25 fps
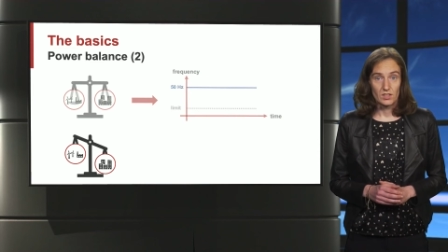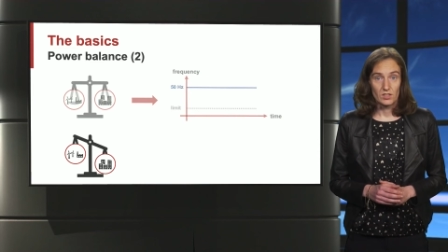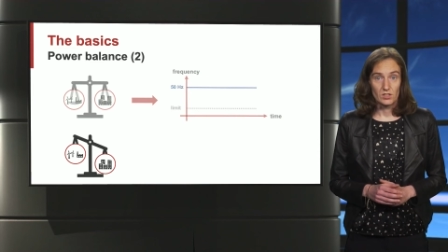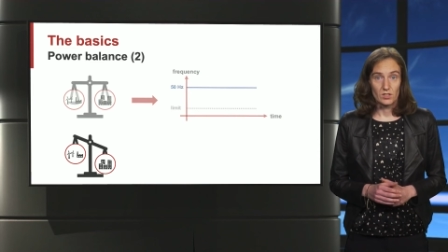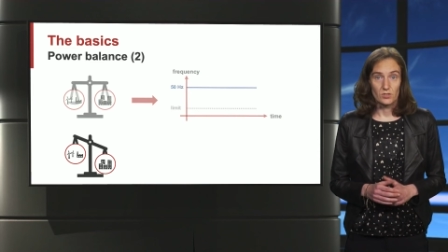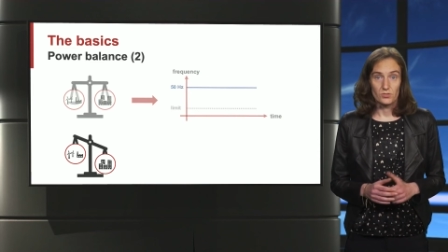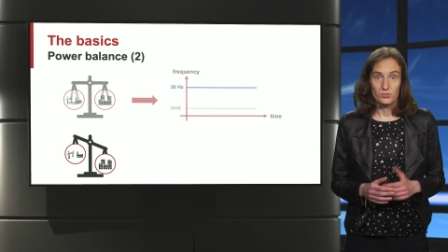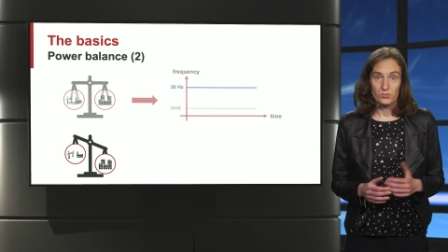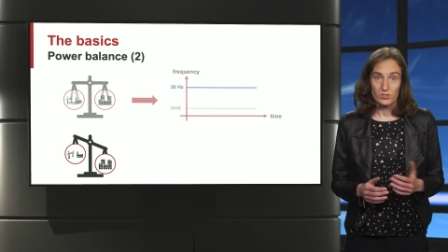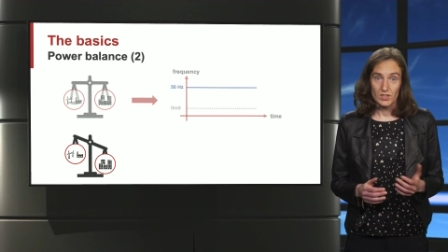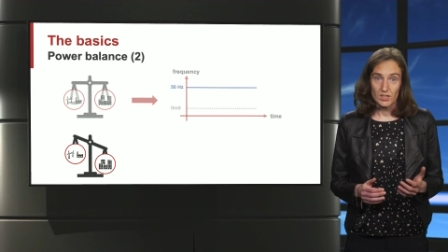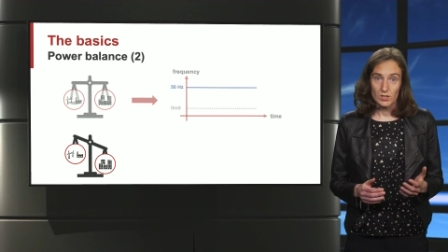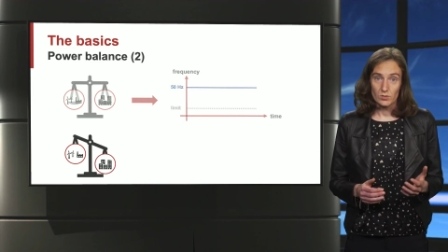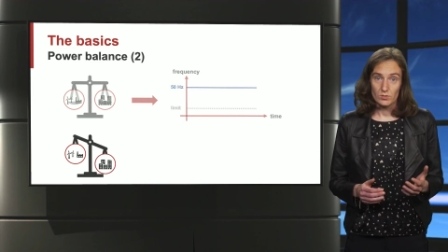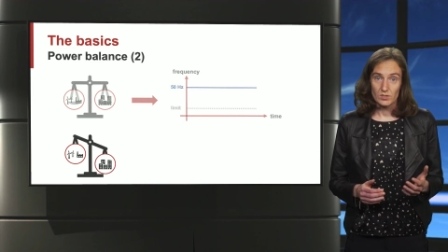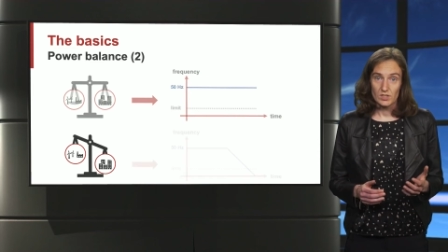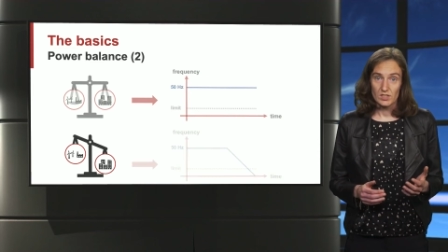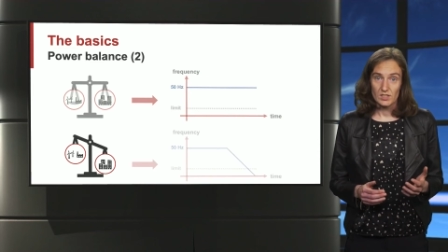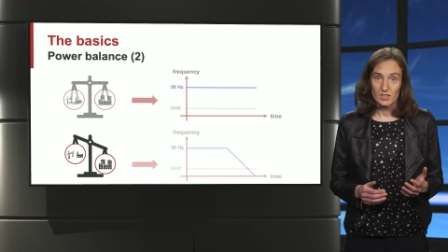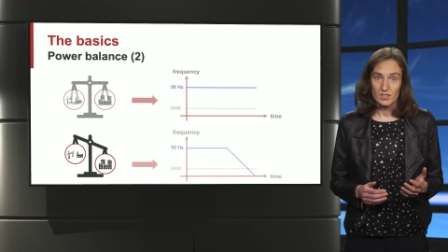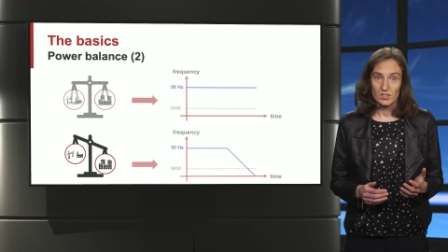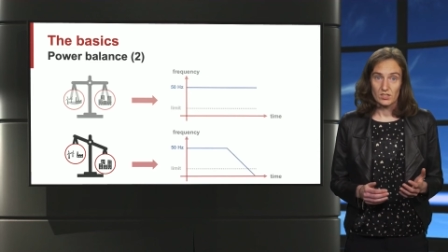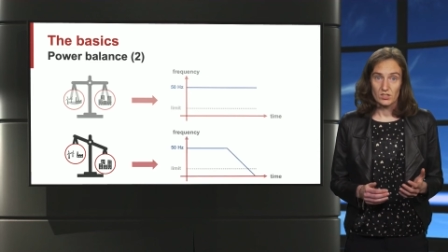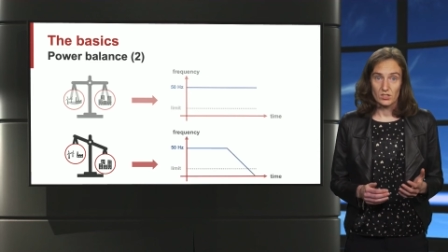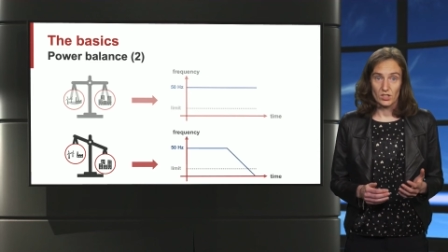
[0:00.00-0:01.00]
the
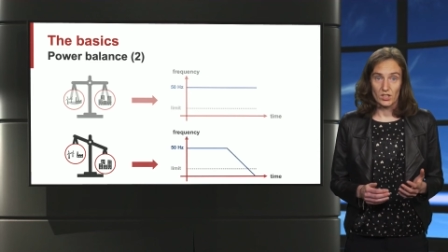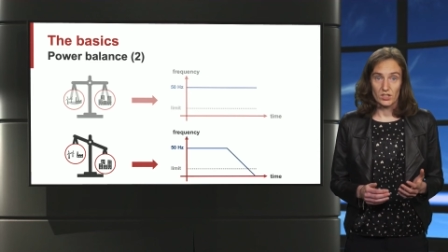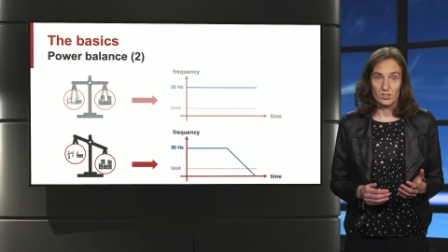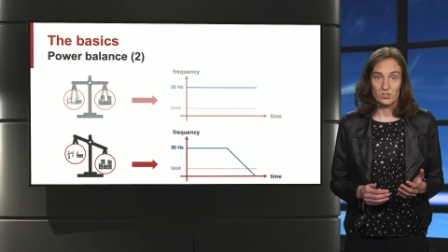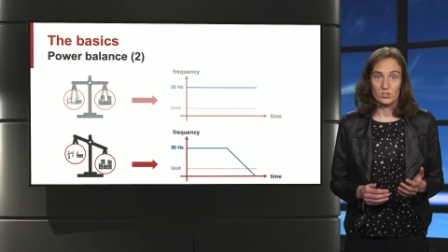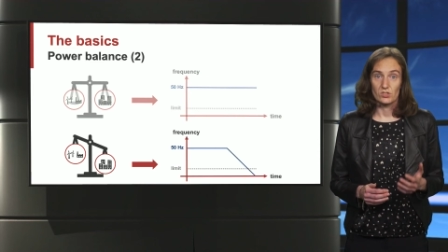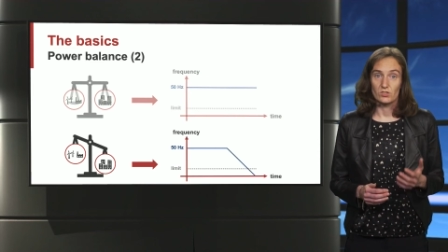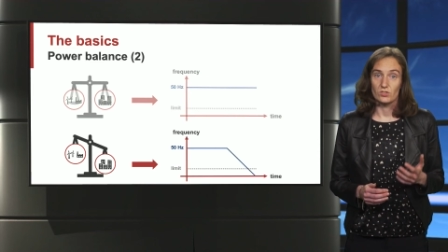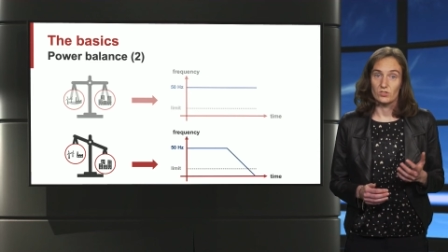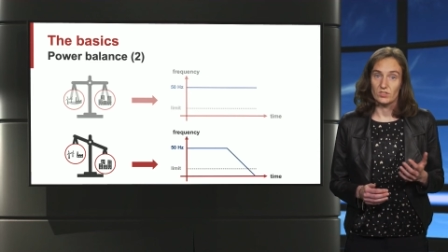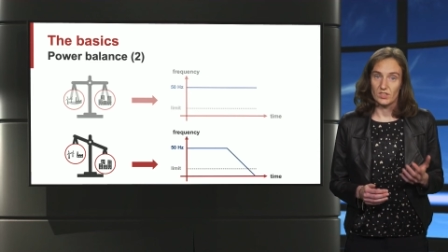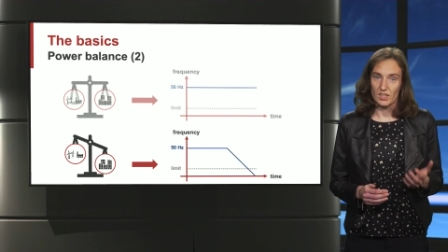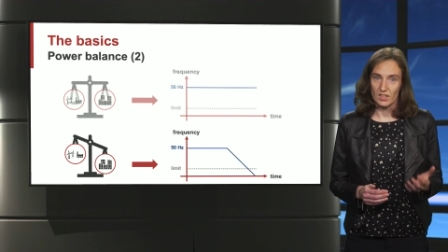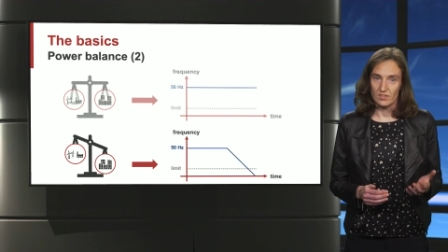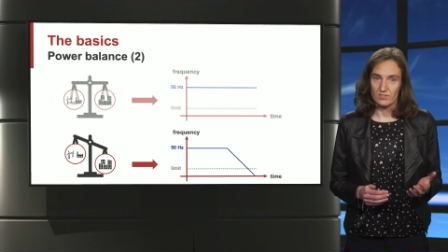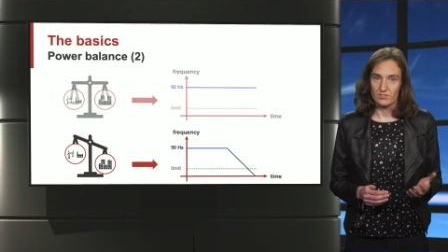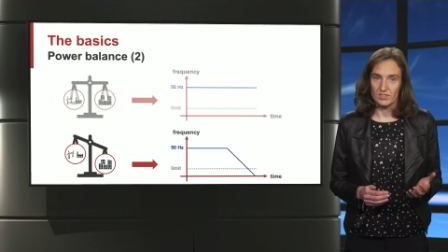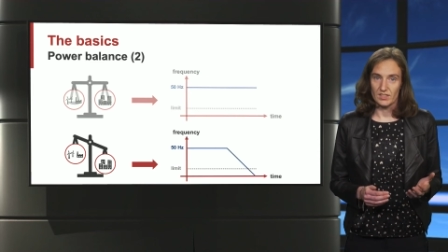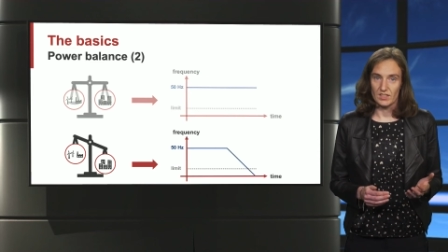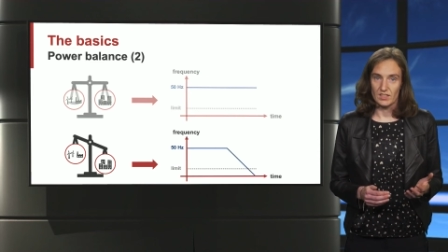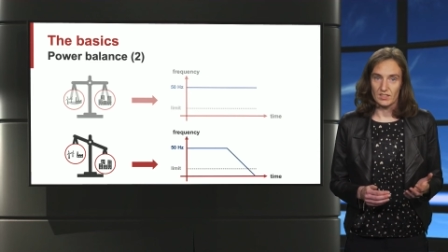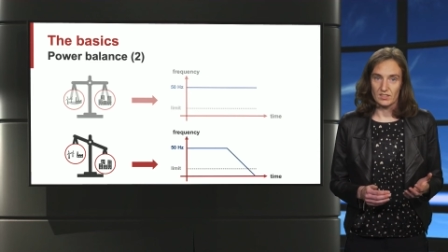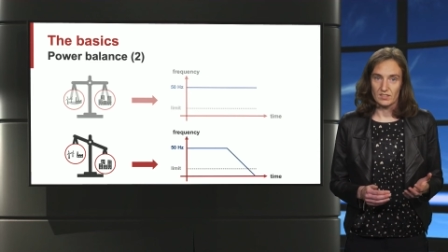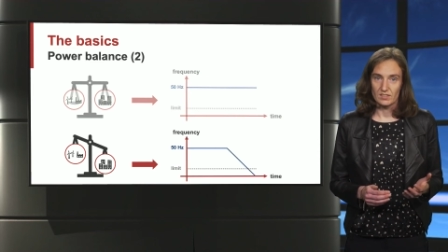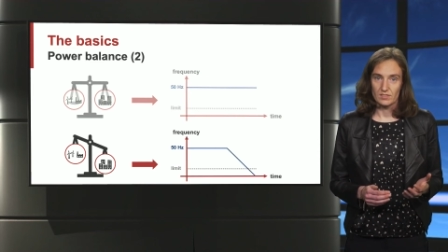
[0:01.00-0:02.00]
frequency starts to
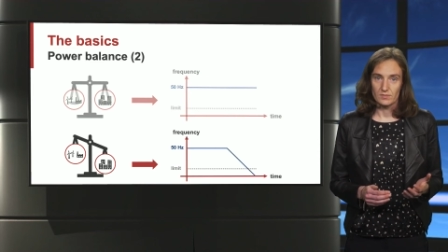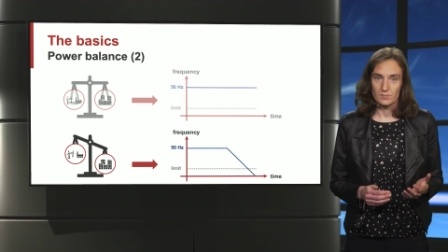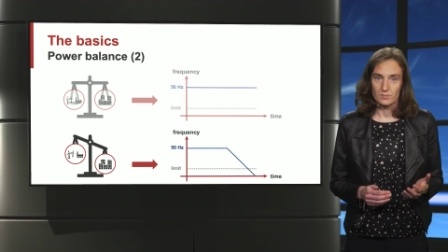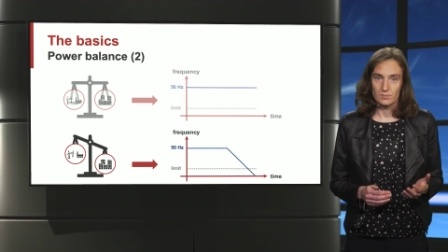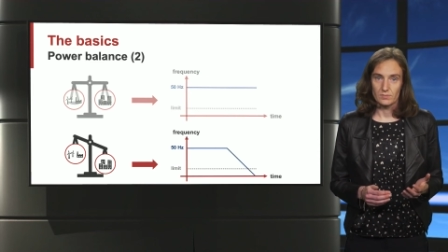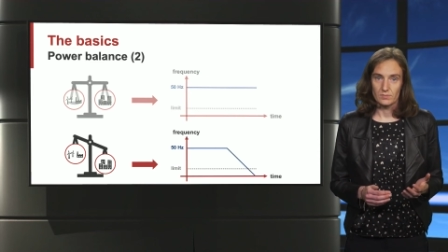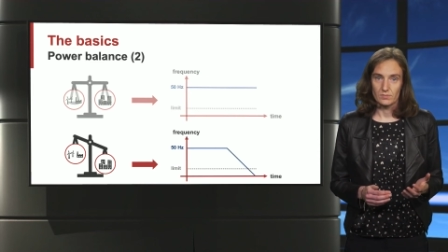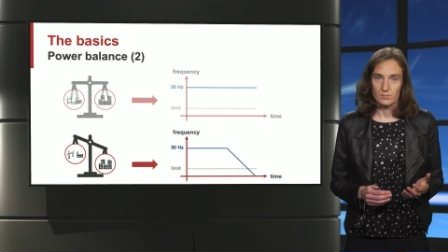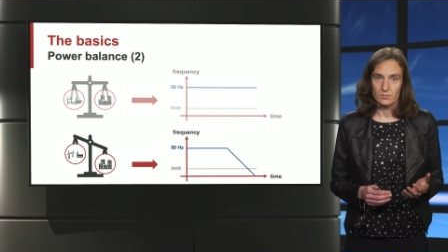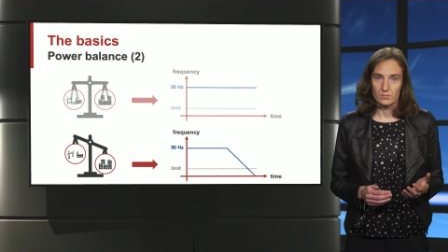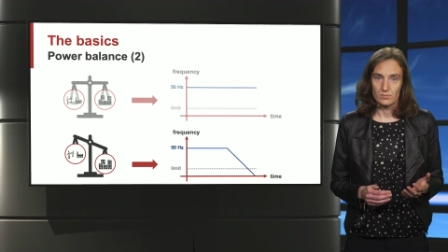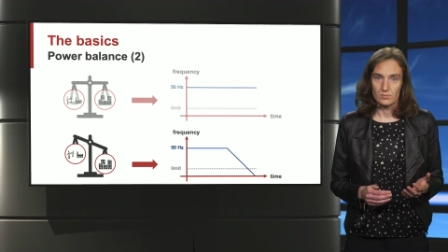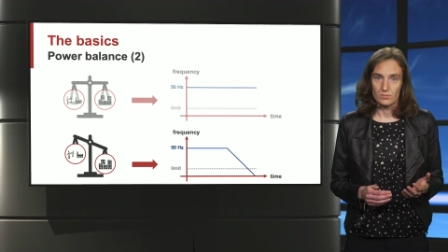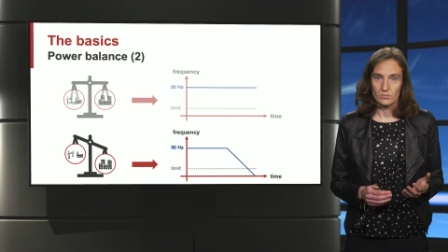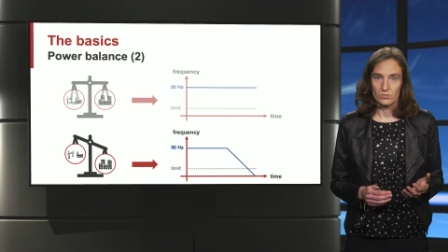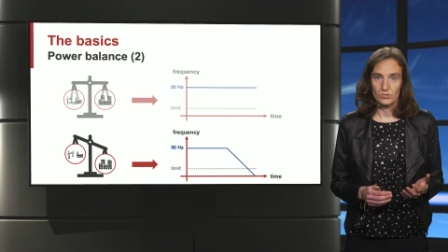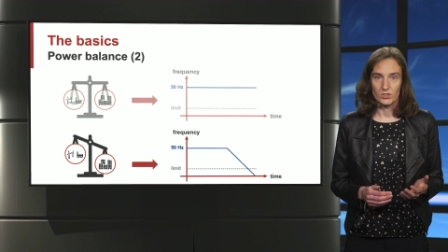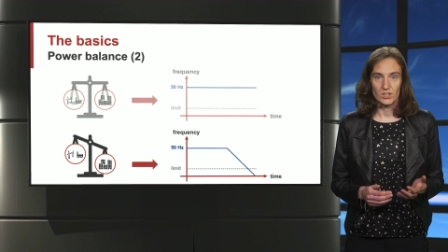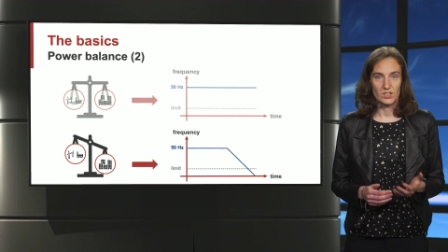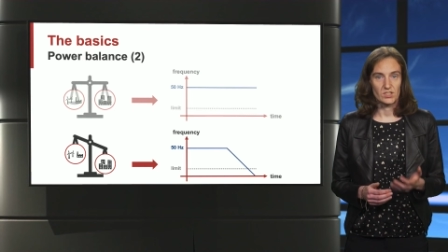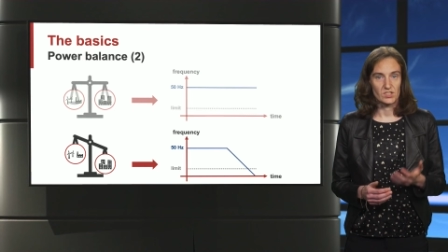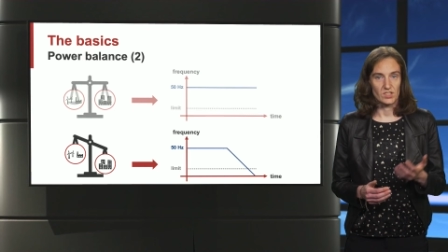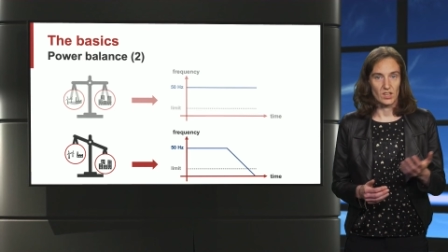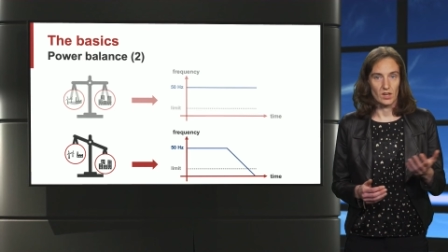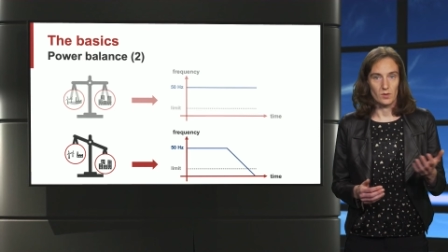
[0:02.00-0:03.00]
deviate.
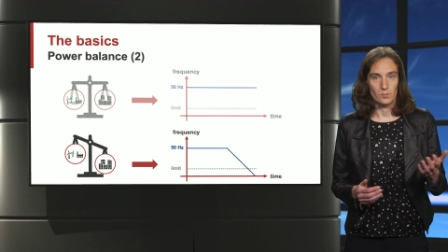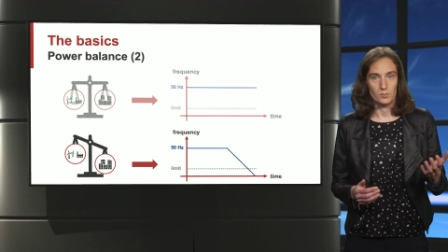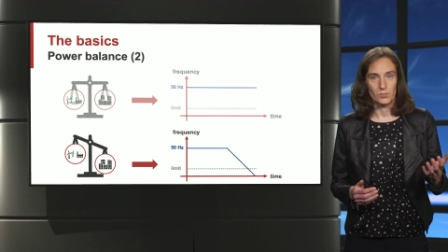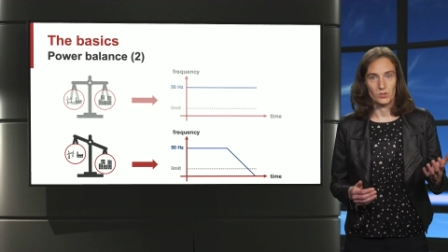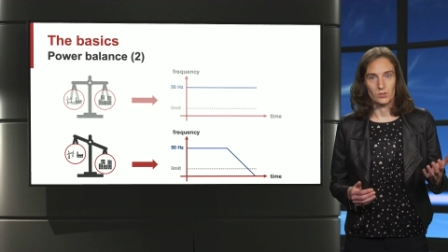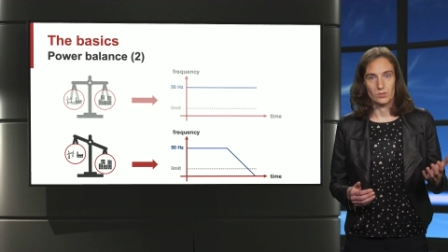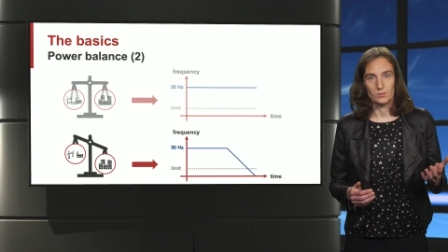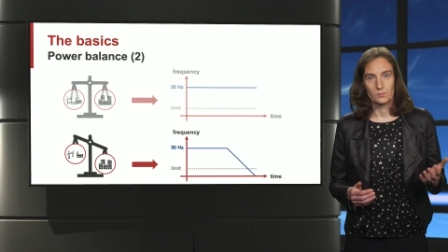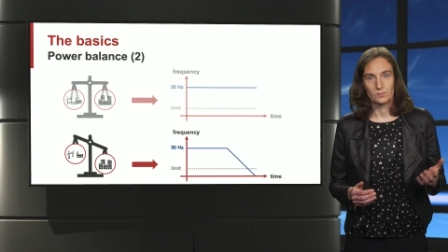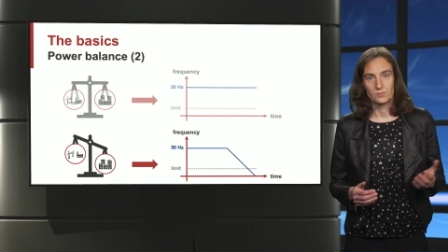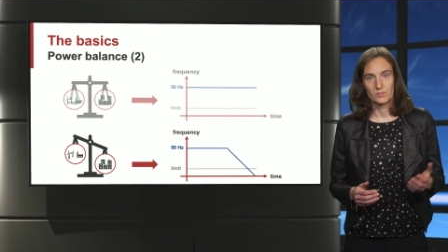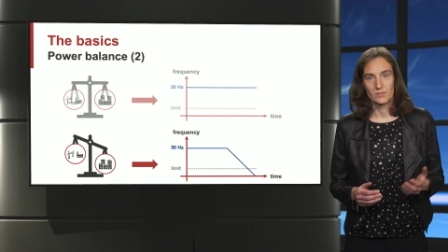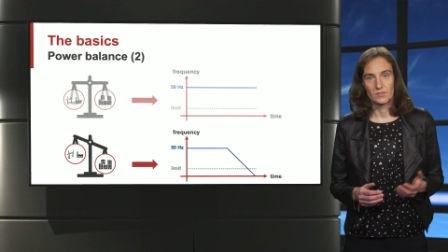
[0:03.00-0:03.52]
For example,